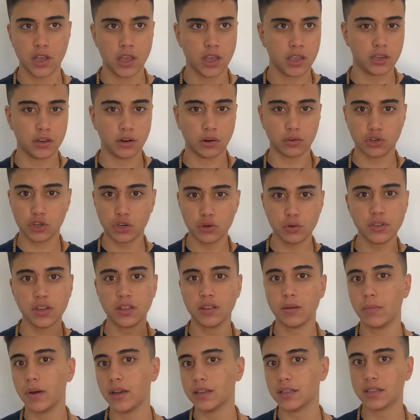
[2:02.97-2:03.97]
you know, choosing the
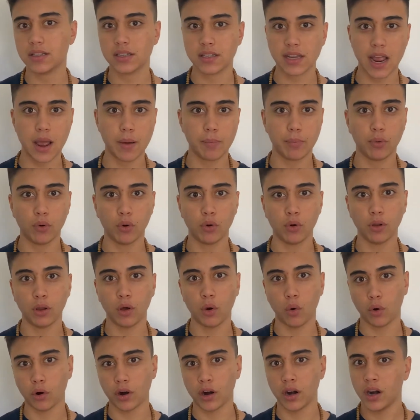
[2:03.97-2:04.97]
best sample
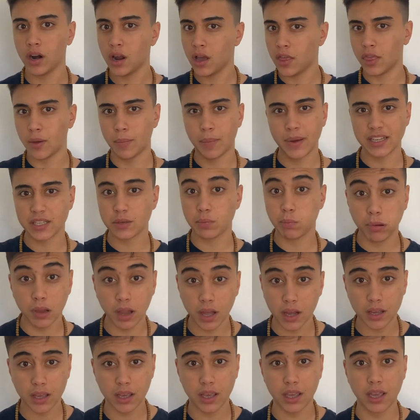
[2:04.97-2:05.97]
or the best
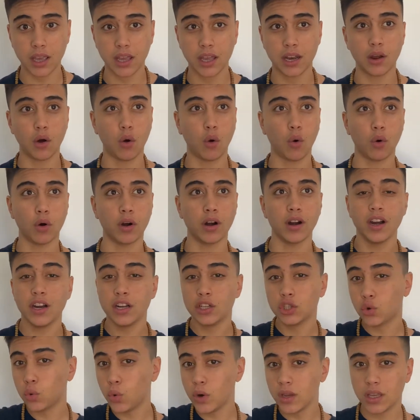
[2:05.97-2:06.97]
plugin or
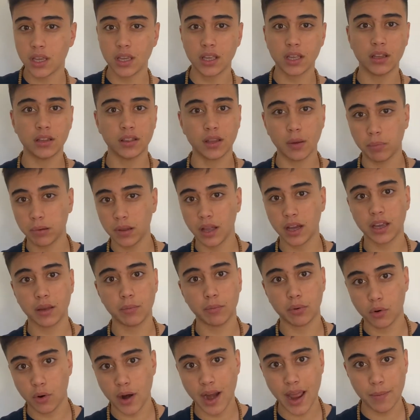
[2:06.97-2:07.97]
tweaking the plugin
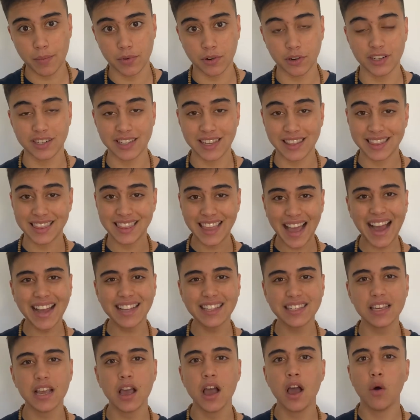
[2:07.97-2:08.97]
parameters. And
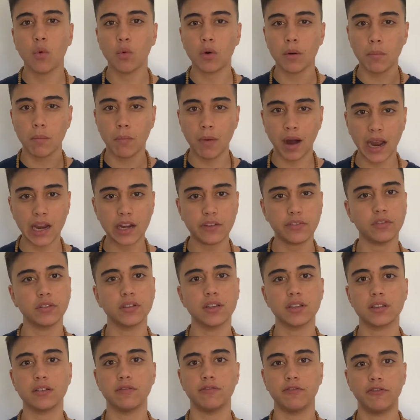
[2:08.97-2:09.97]
that's where
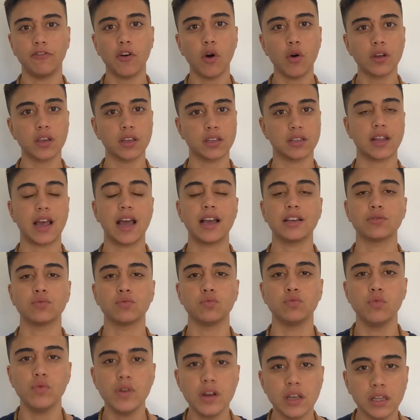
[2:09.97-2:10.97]
mindfulness and focus has
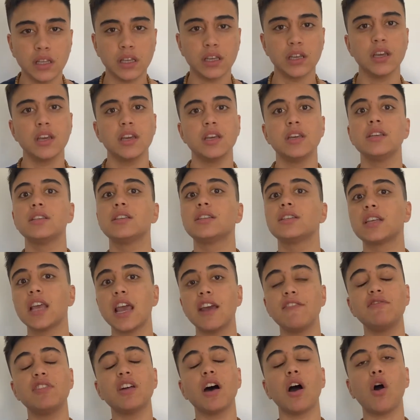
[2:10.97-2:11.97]
really
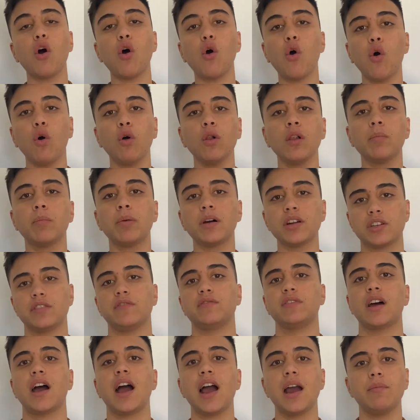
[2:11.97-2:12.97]
saved a whole bunch of
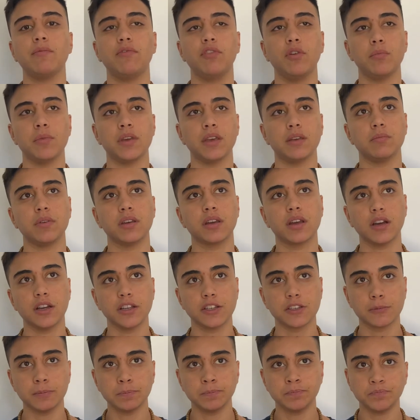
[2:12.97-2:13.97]
time for me,
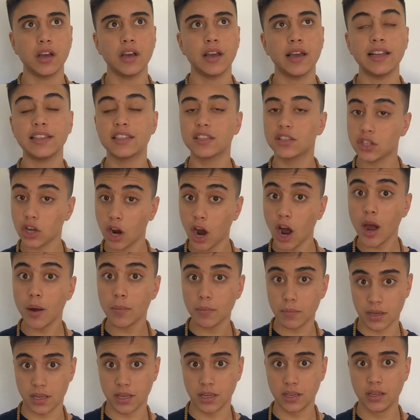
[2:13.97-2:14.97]
because it's taught
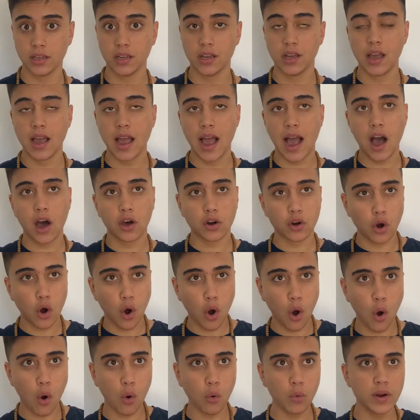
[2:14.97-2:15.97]
me how to
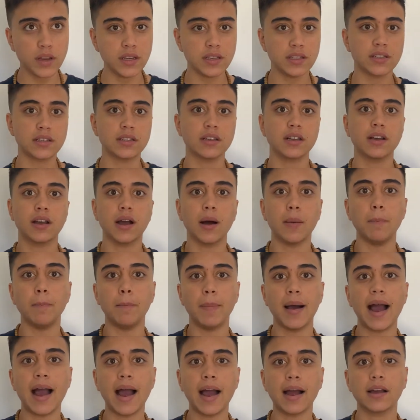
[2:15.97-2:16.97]
always come
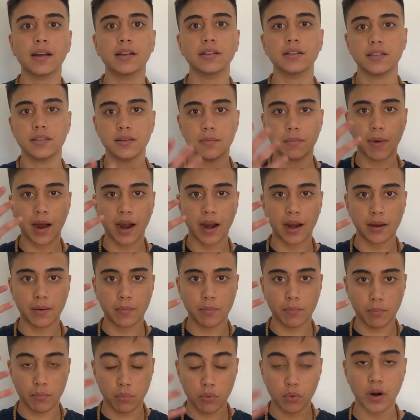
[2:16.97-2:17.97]
back to my
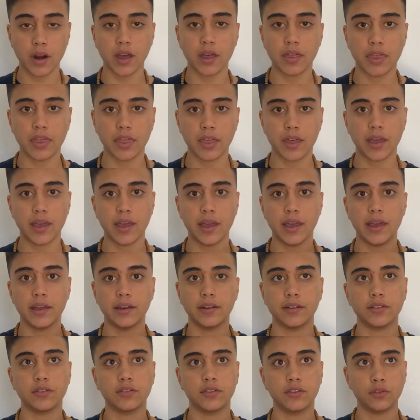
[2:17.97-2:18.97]
breath
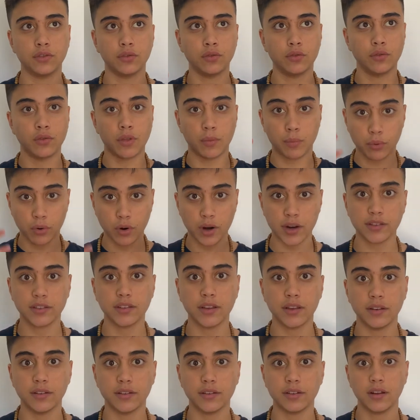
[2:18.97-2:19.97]
and to the
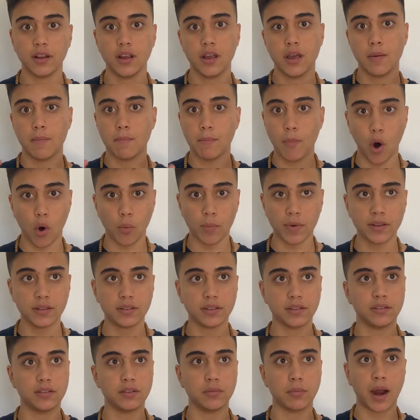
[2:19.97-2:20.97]
present moment
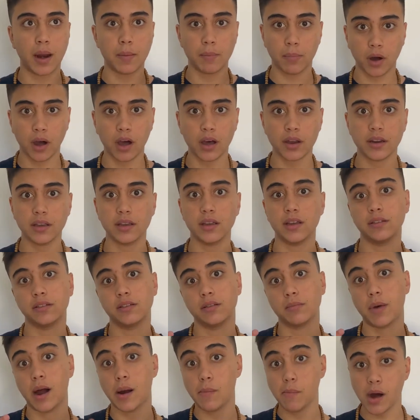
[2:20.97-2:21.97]
and to my body and to
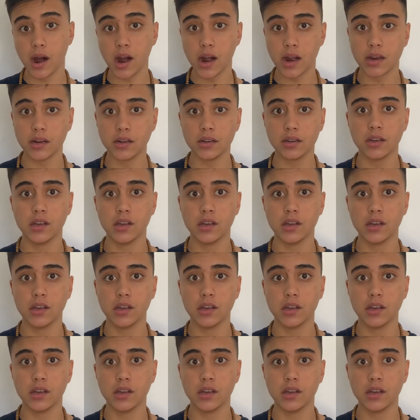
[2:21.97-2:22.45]
my mind